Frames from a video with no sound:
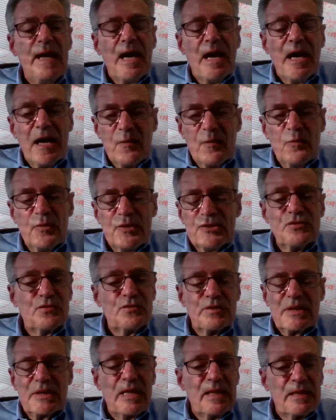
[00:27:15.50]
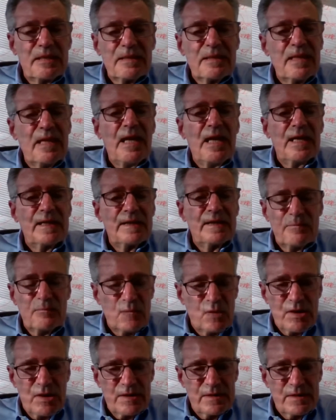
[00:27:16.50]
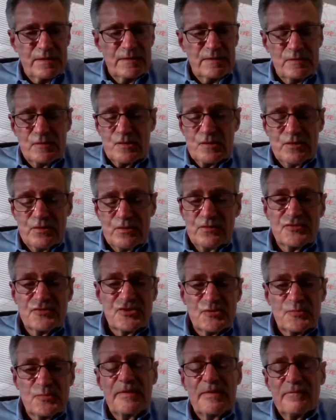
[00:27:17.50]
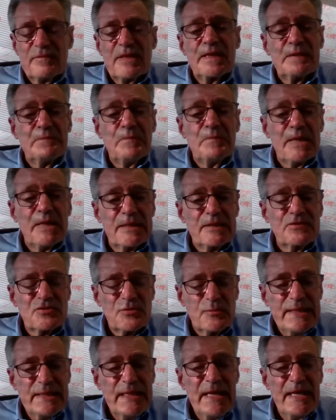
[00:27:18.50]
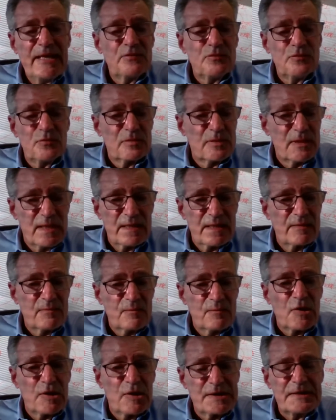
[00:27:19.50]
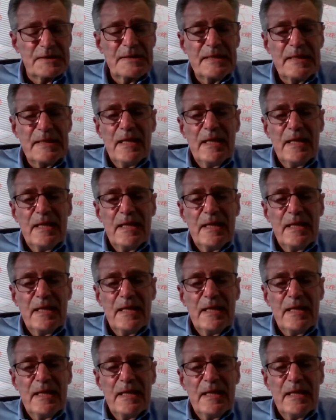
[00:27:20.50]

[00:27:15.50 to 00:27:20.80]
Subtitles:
We're doing a lot of marketing. Good news is we have a lot of money, so we can do a lot of the marketing.